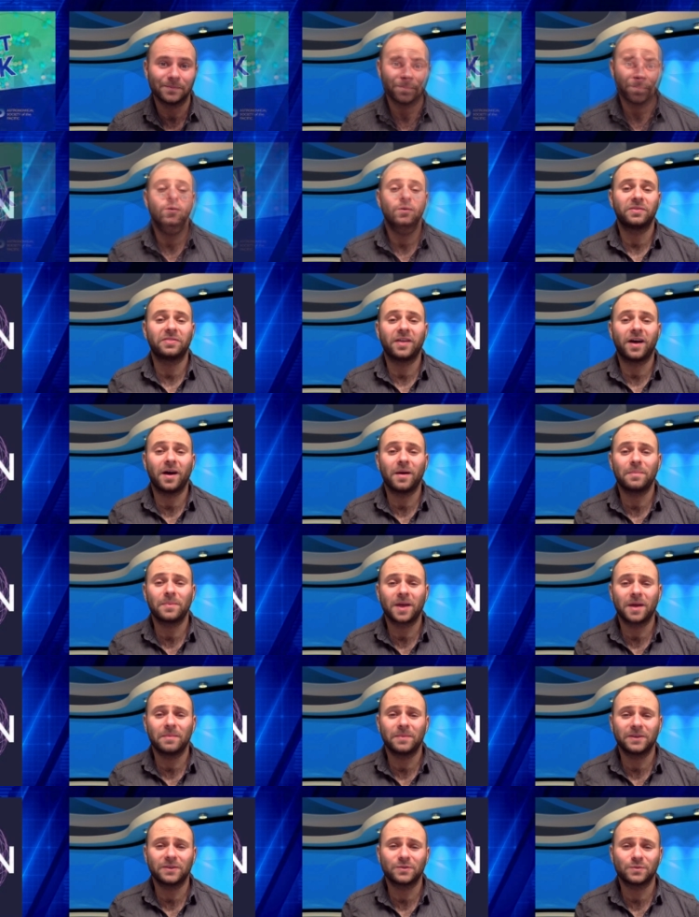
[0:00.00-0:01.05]
With the
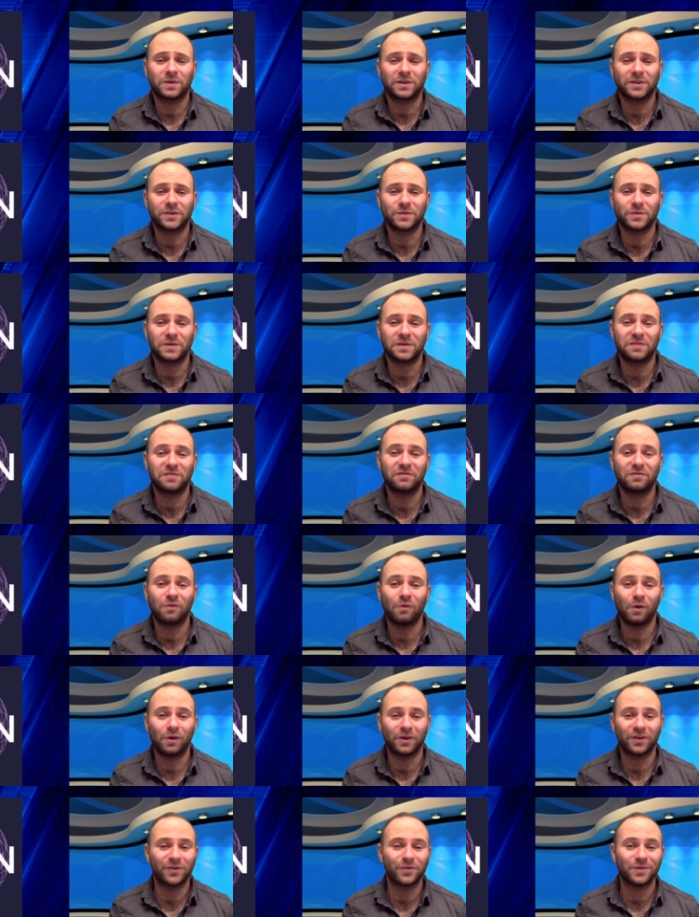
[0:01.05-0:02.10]
upcoming
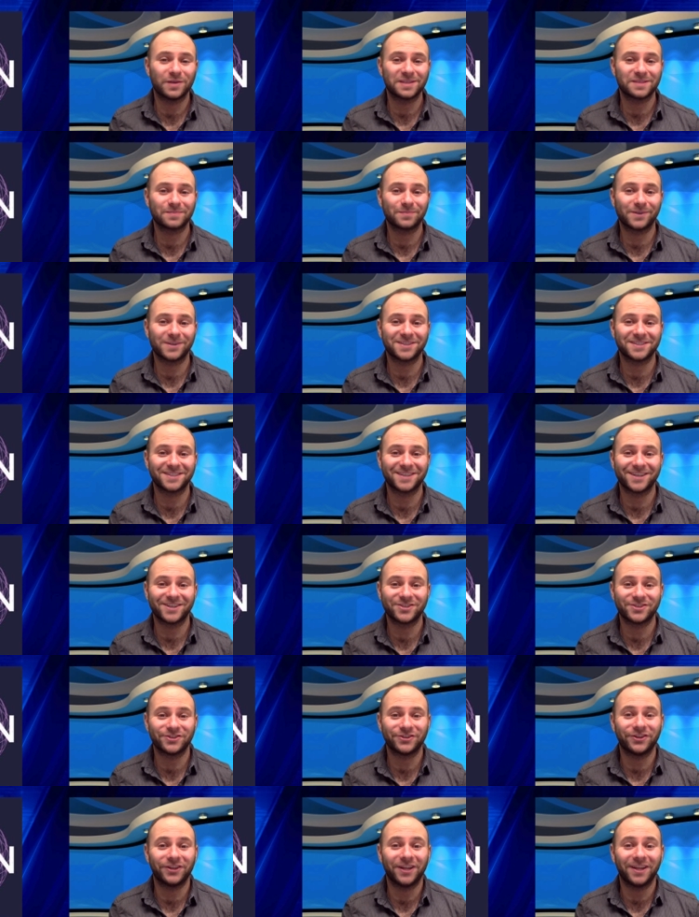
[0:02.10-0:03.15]
2024 US
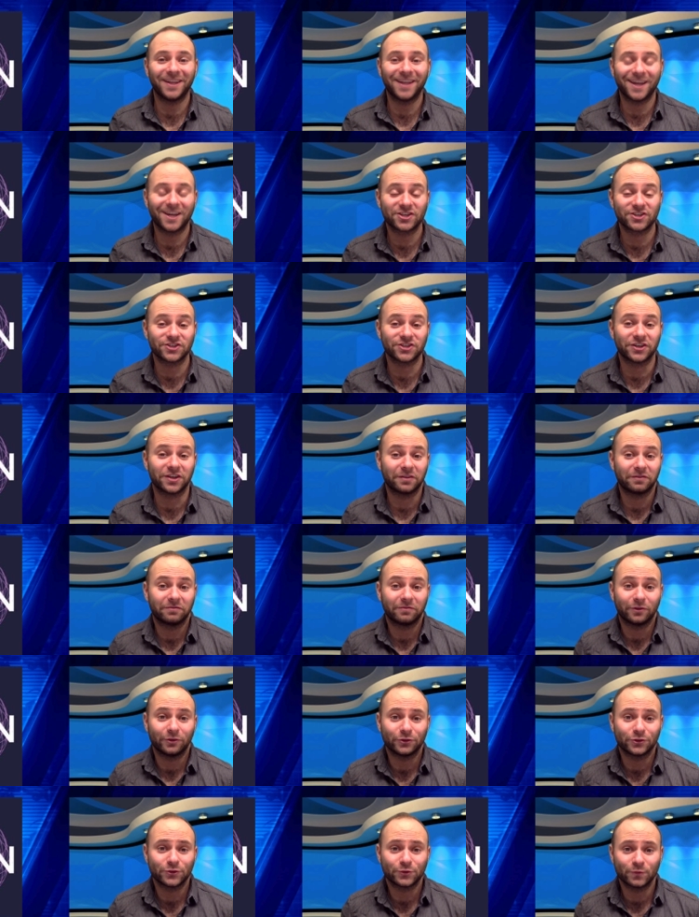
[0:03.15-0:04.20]
presidential election in
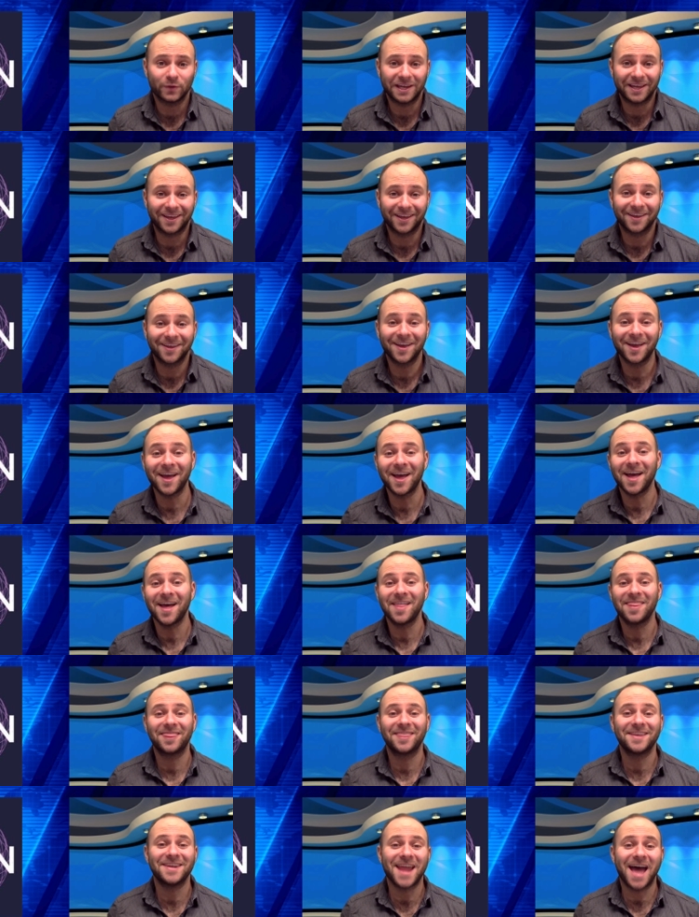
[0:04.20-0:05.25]
full swing,
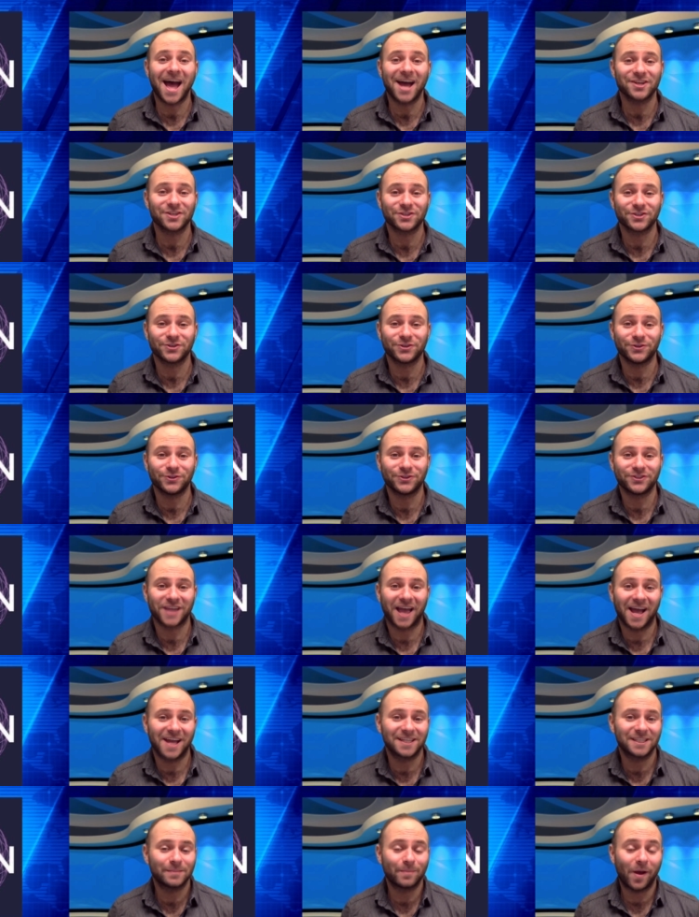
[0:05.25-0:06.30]
the National
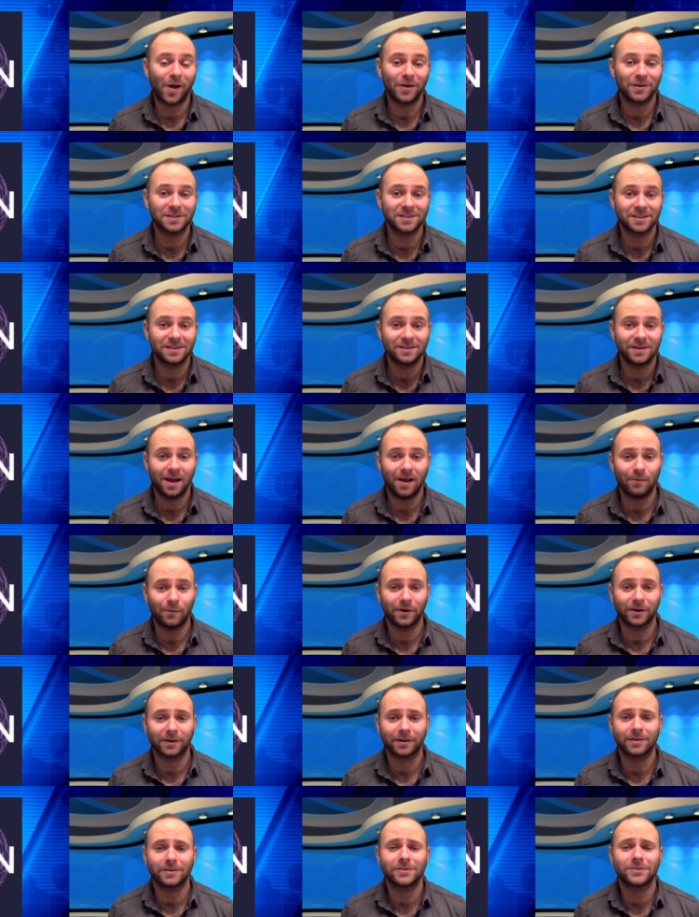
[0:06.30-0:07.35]
Science Policy
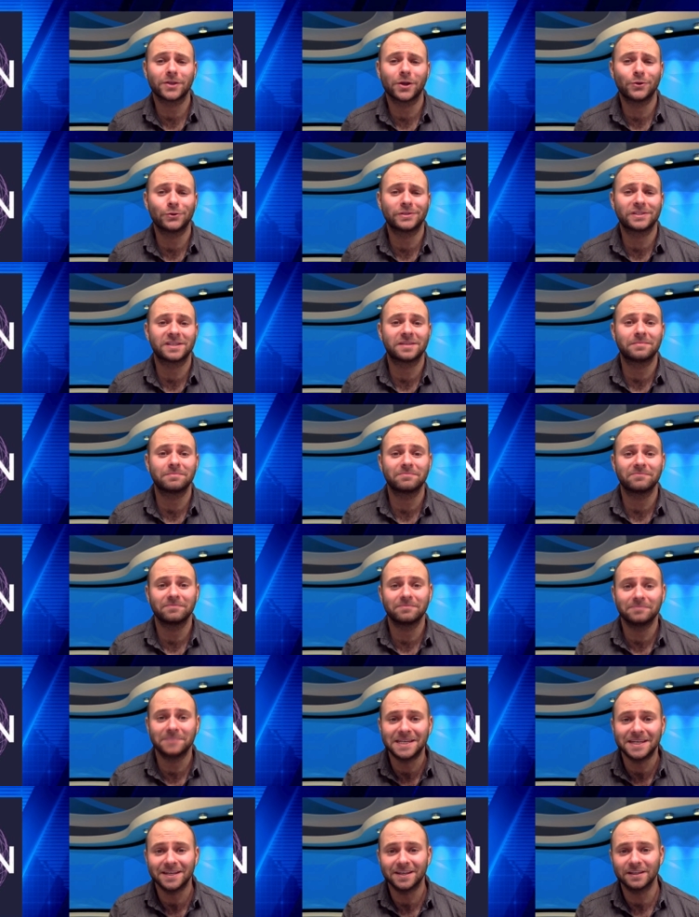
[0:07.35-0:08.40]
Network is hosting
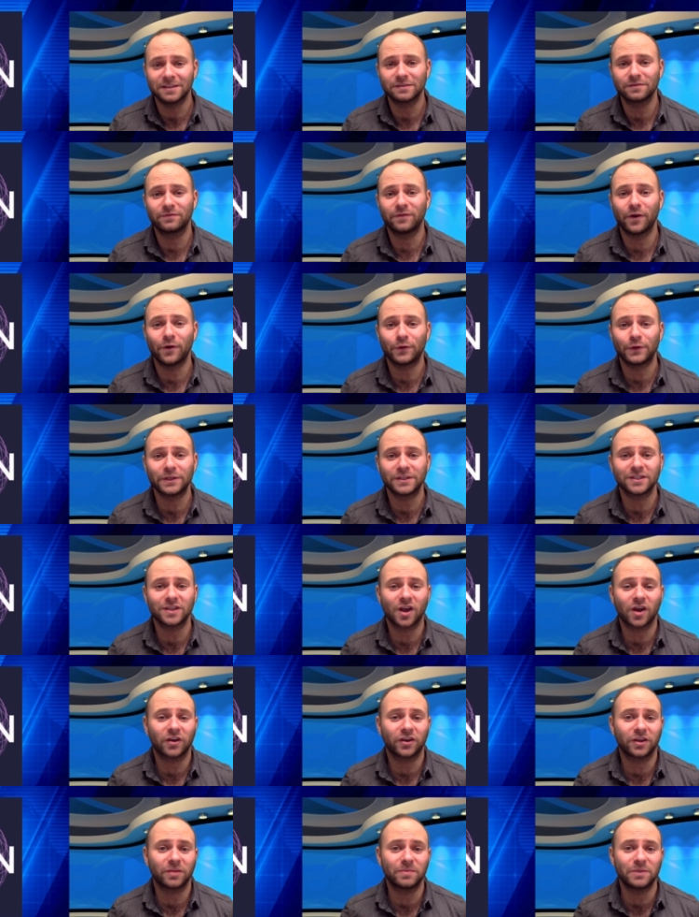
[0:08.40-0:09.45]
meetings focused
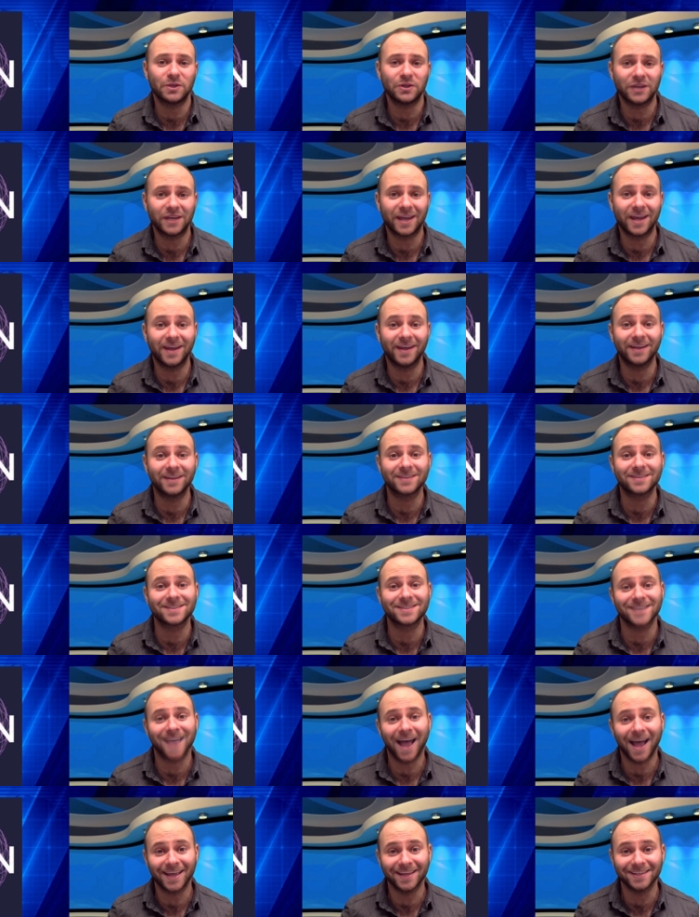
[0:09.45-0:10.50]
on communicating
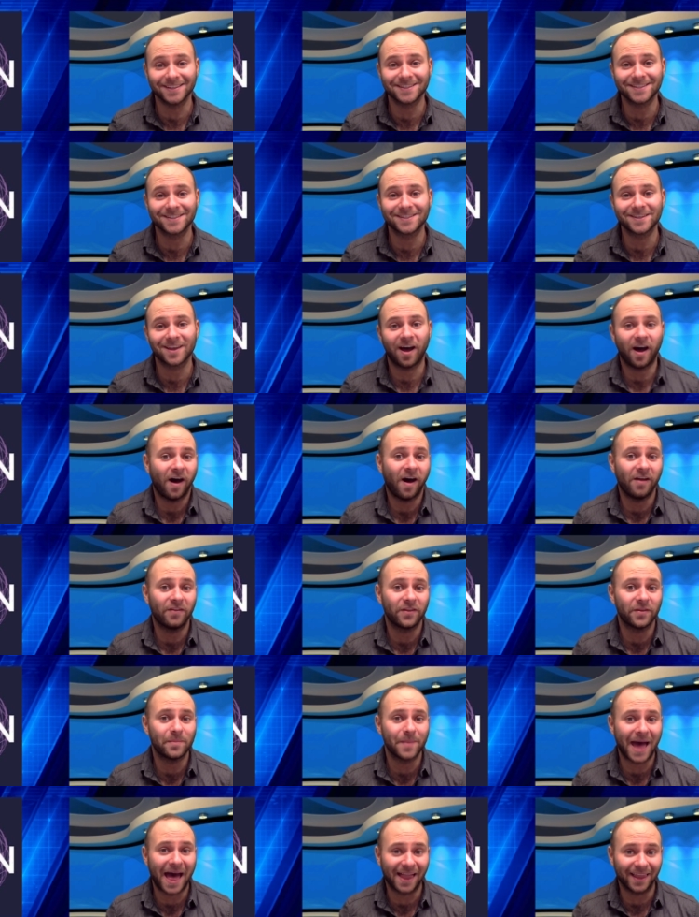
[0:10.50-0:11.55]
science on
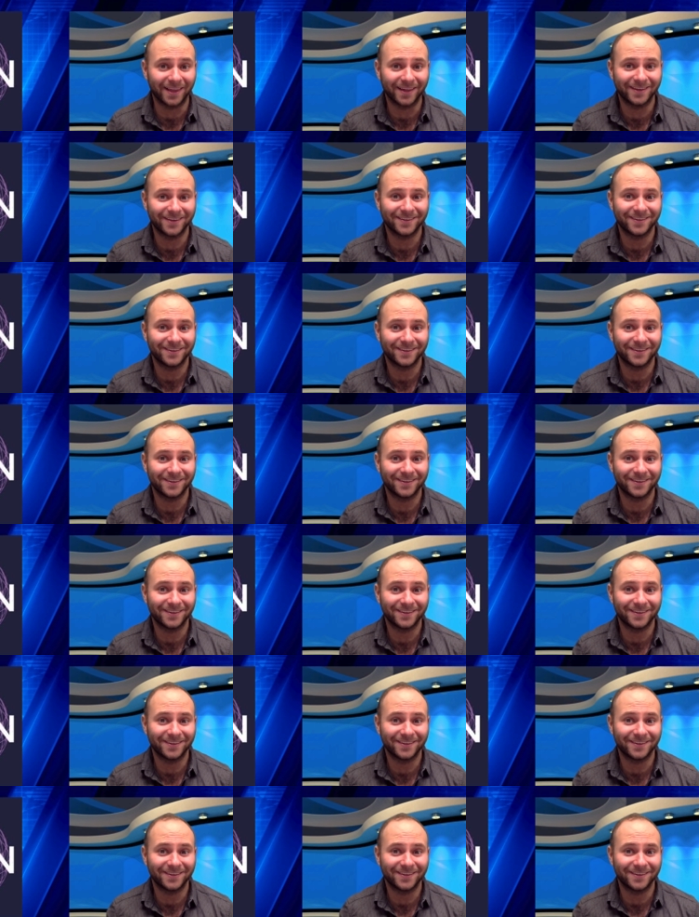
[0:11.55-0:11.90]
the ballot.